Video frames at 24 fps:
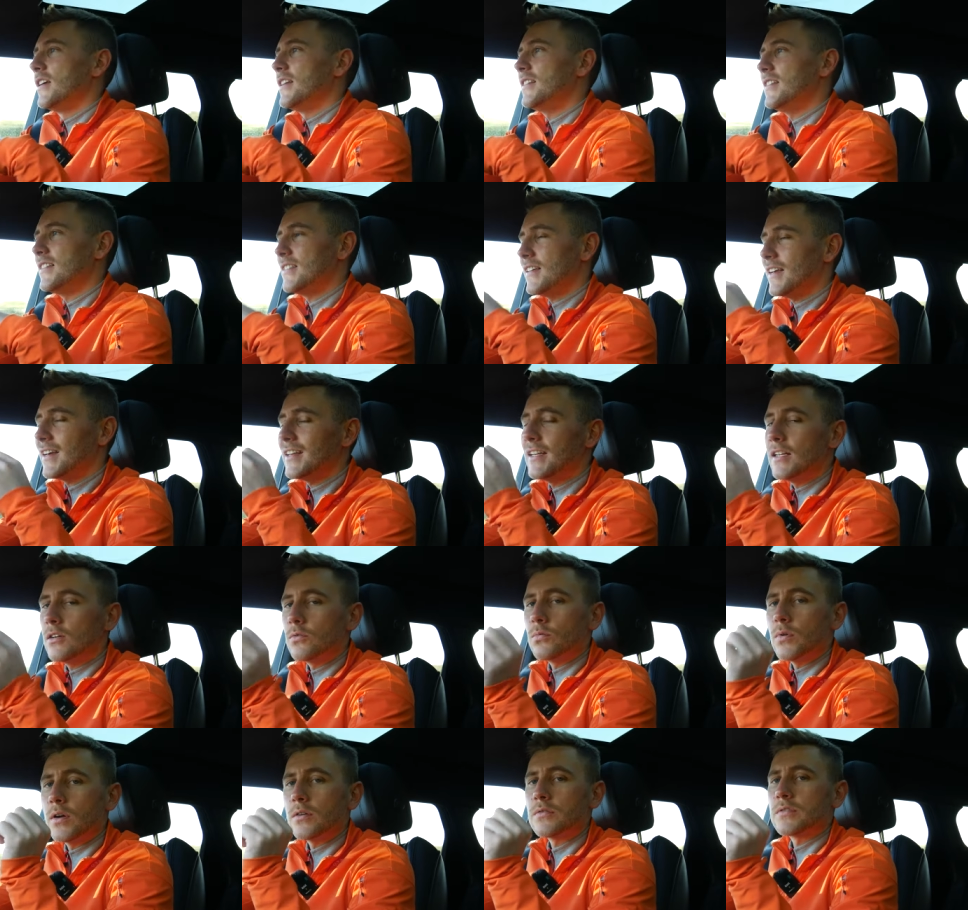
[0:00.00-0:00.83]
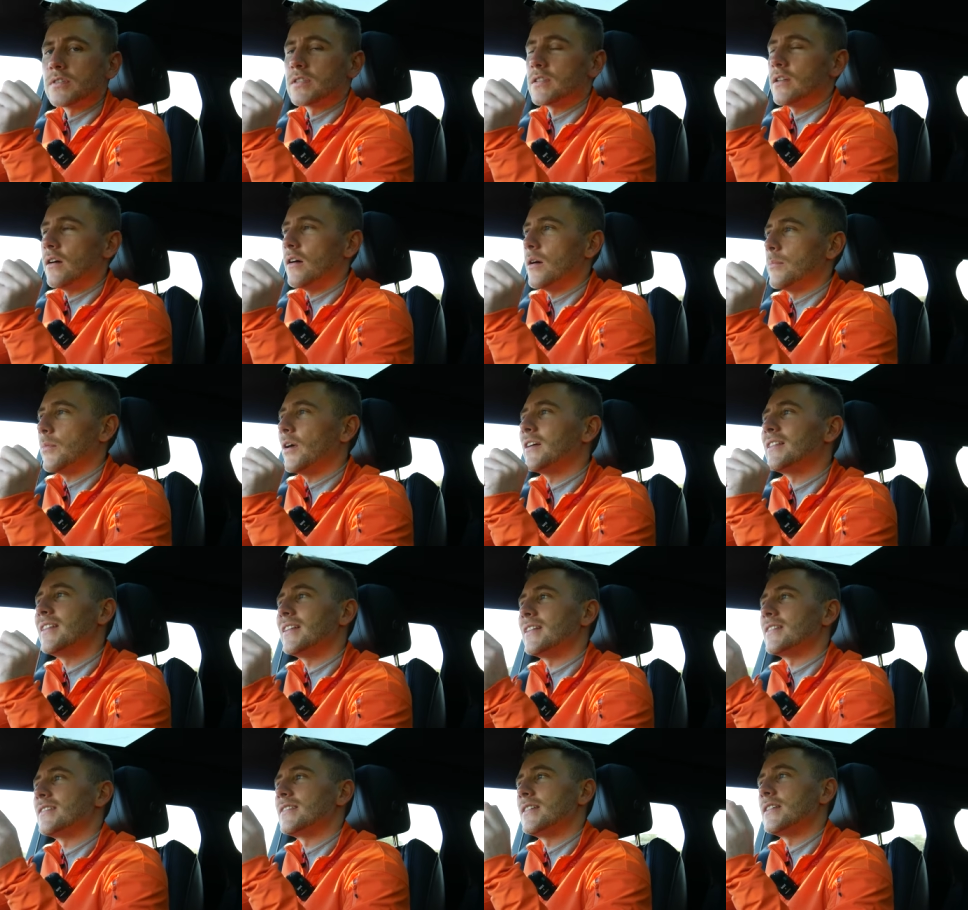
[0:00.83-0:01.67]
it did take a little while to start, but I
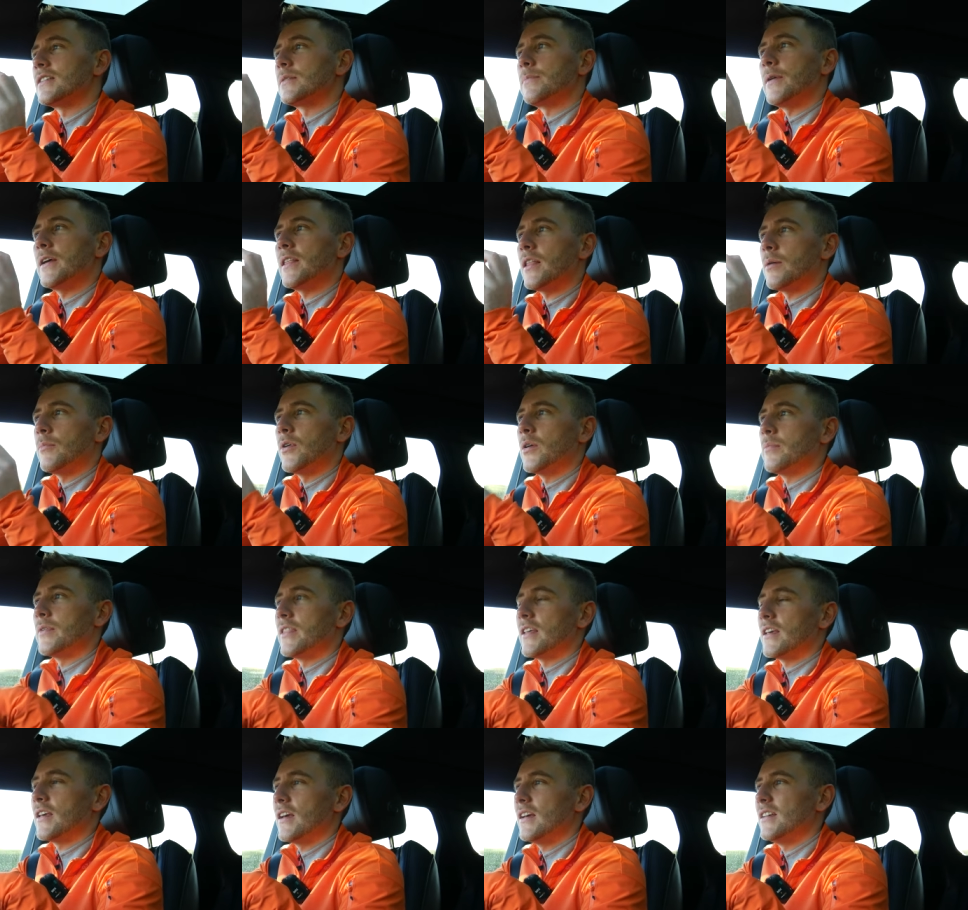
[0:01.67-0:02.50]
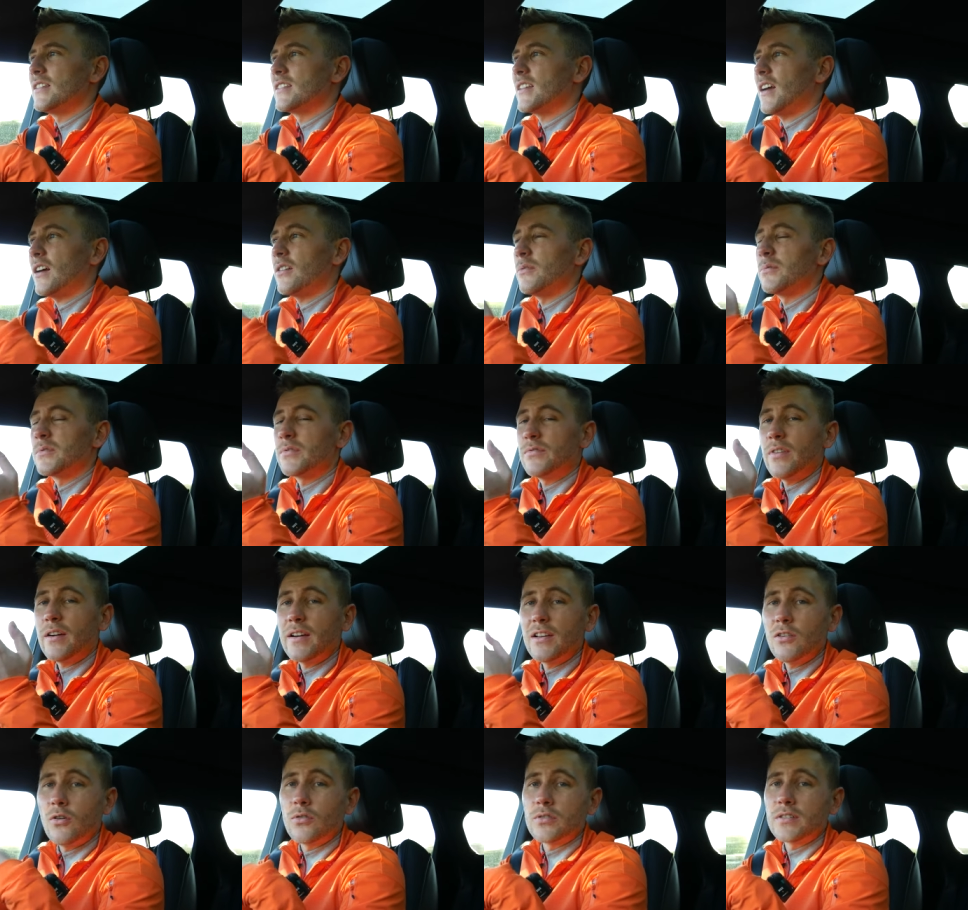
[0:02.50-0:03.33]
did anticipate that might be the case. Gary was
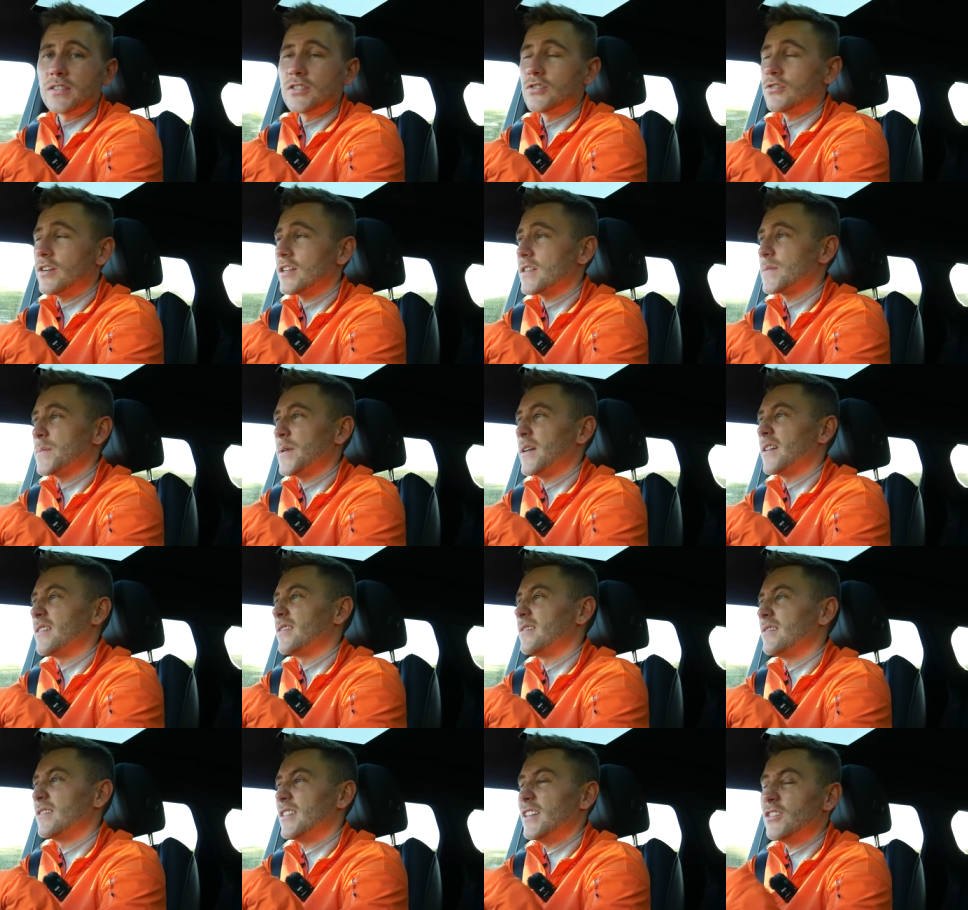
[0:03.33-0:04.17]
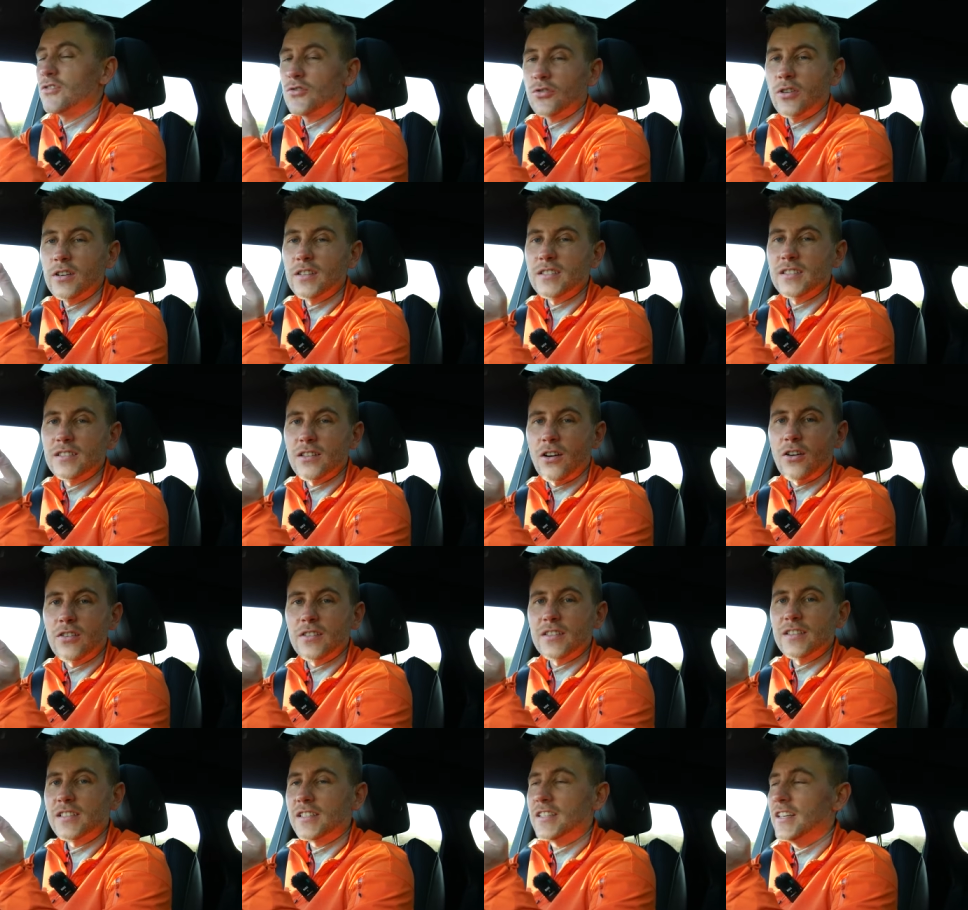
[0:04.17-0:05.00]
very honest and transparent, didn't try to
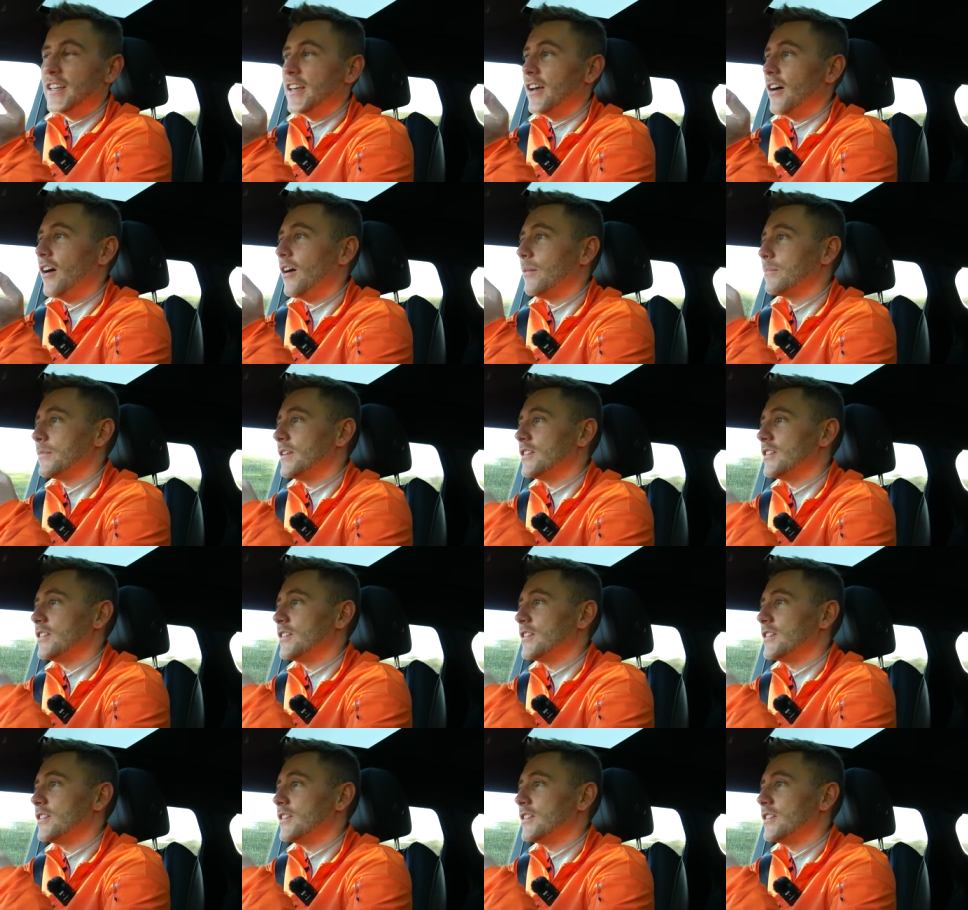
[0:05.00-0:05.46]
start the ski up,